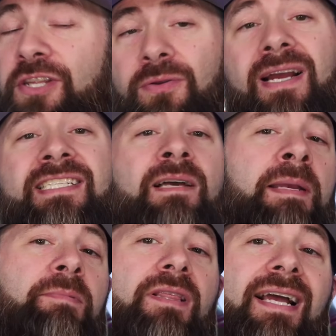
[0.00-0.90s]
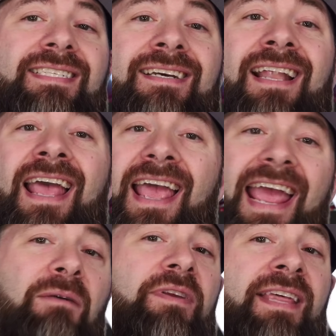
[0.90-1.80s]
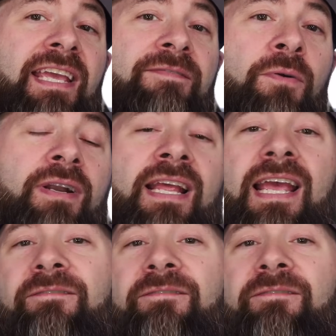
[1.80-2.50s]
You guys help keep the lights on, and we thank you for it.